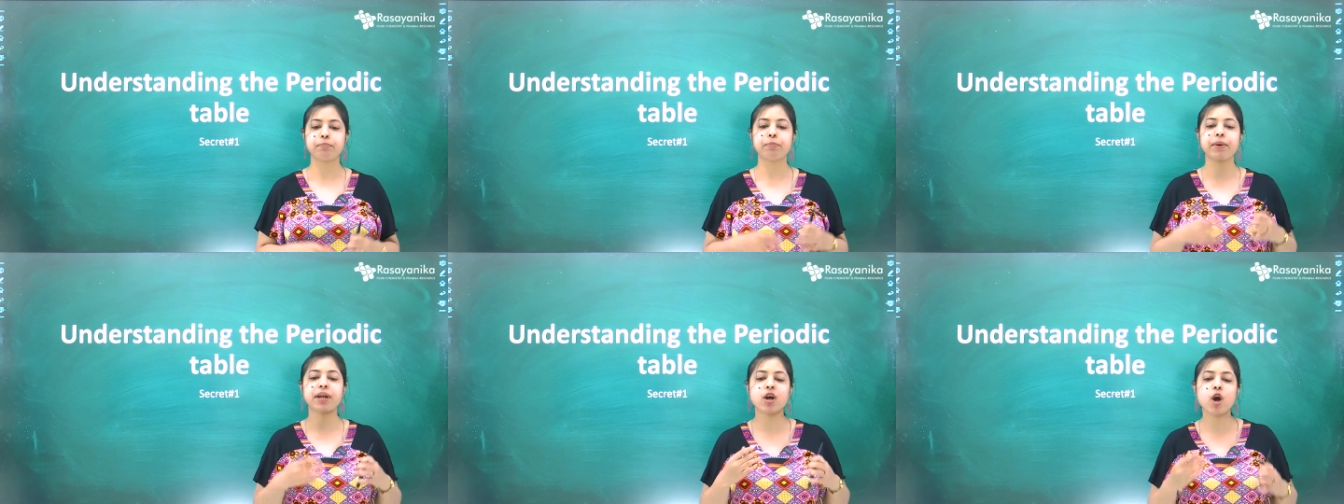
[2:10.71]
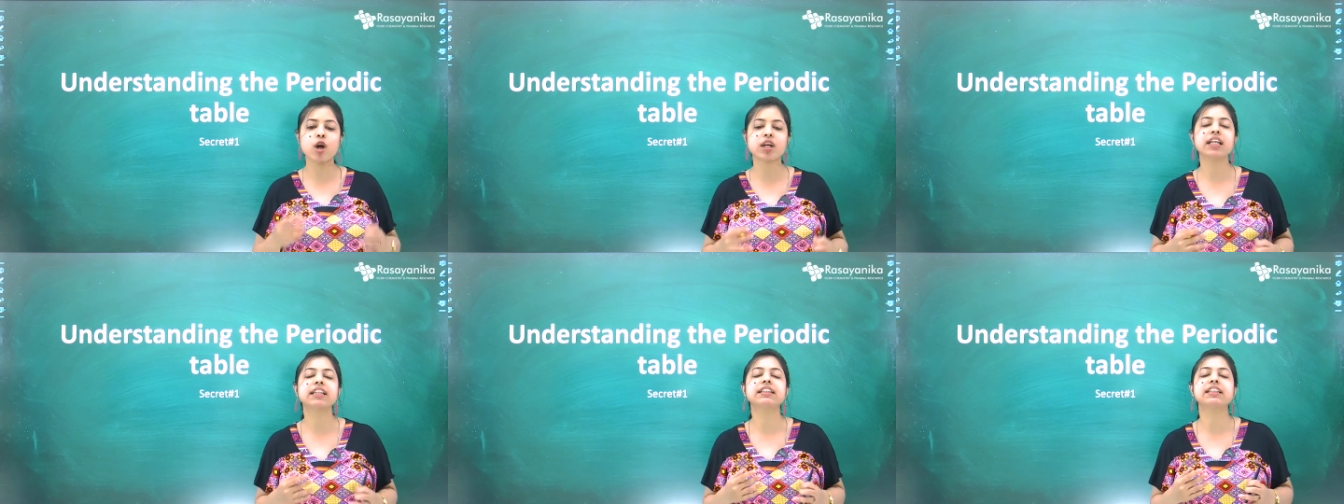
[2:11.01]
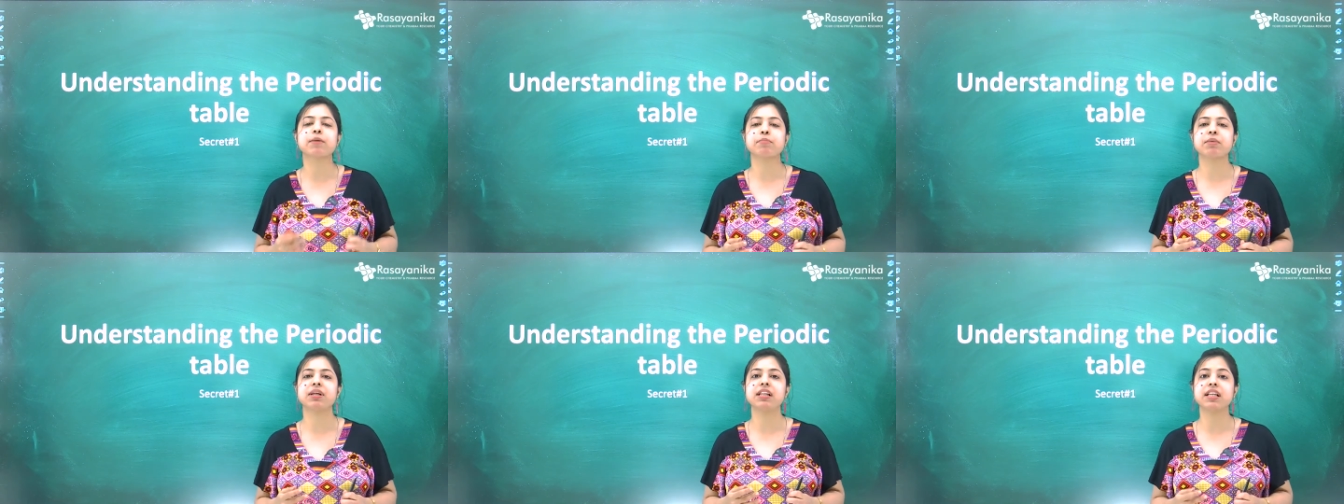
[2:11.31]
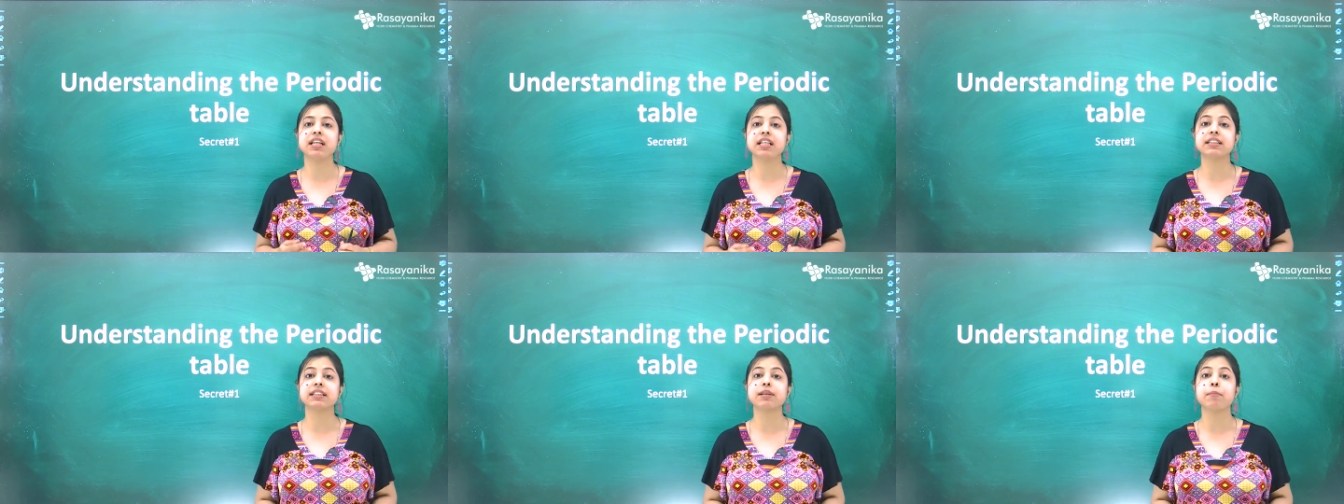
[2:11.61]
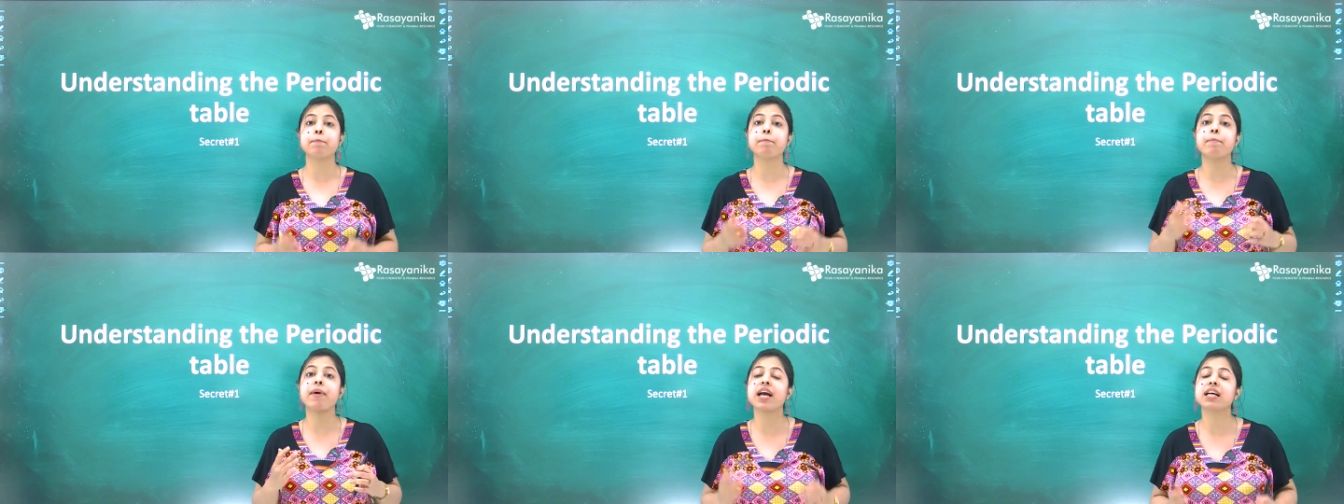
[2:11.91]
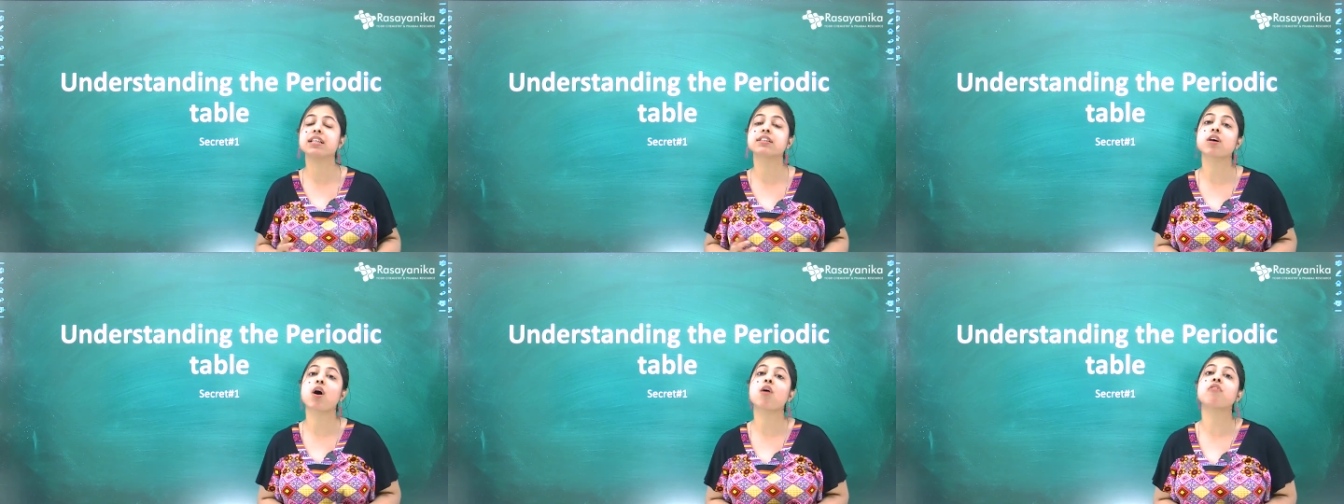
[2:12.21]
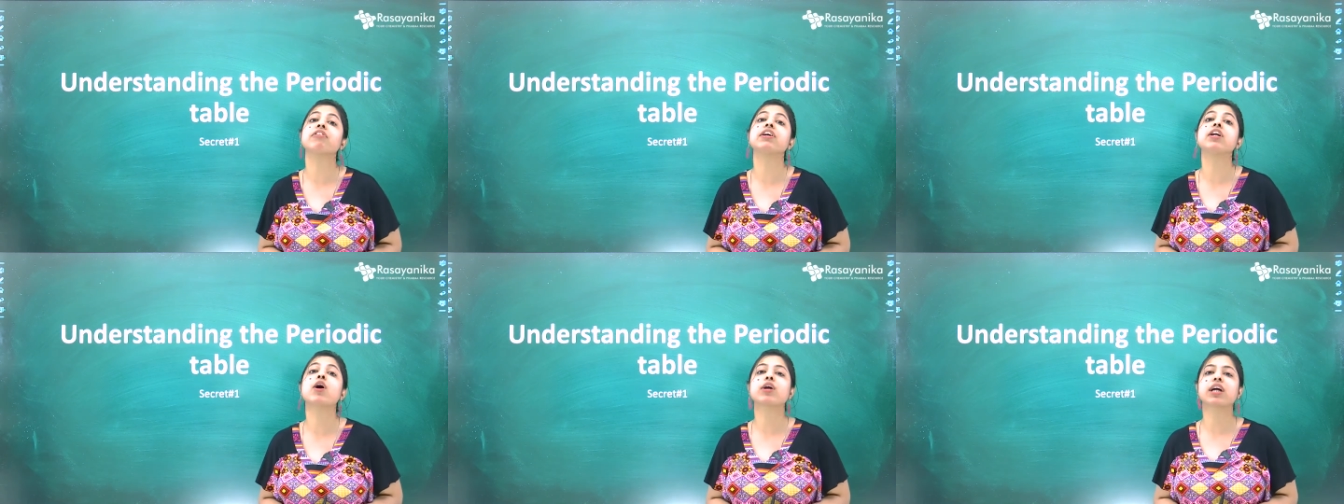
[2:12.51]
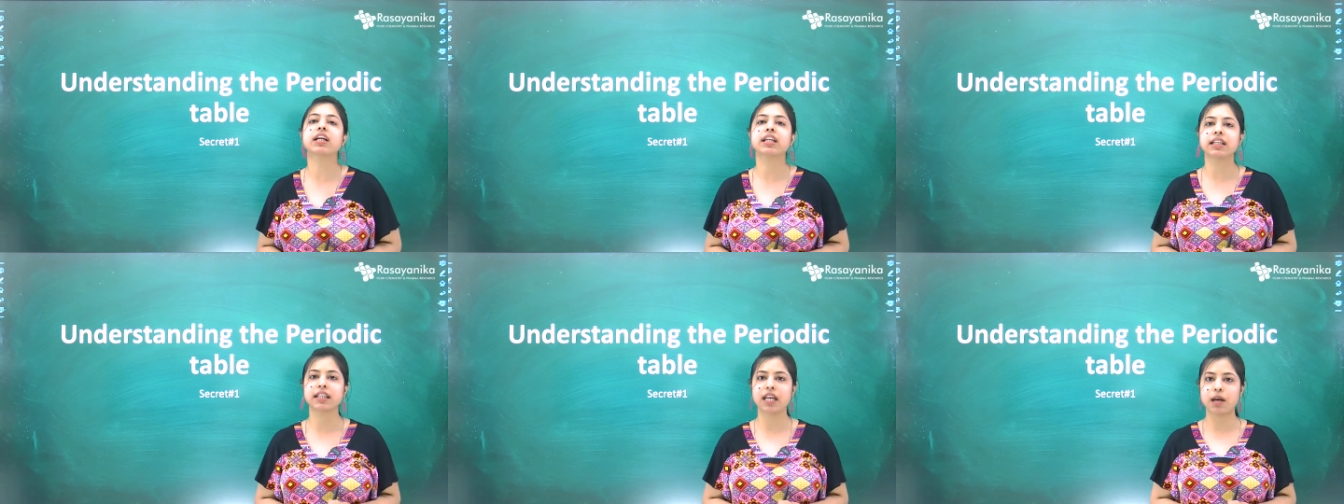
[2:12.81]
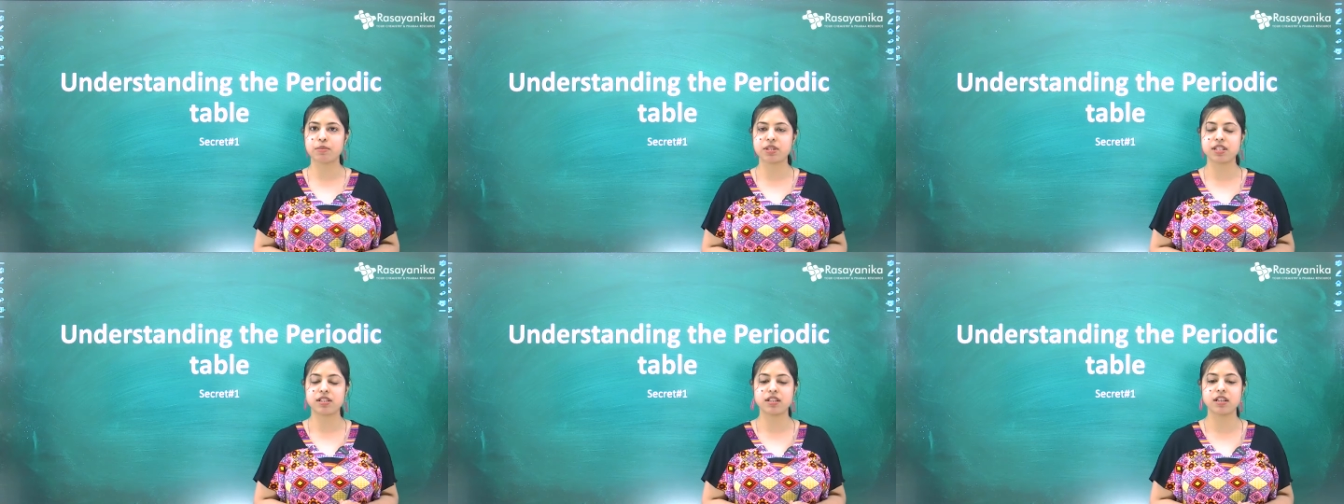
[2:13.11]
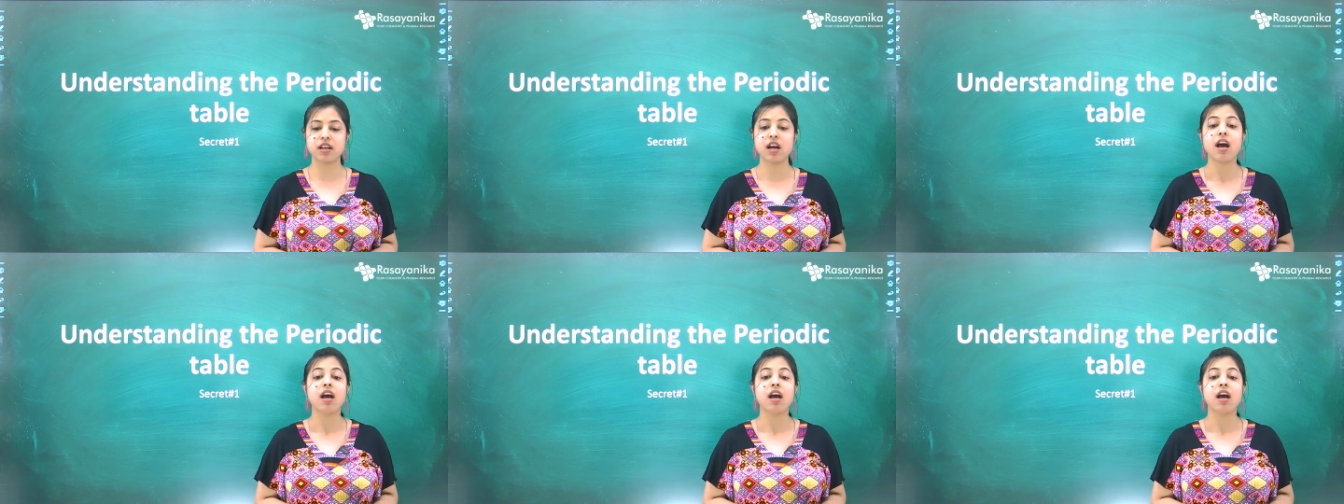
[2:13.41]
periodic table is the base of inorganic chemistry.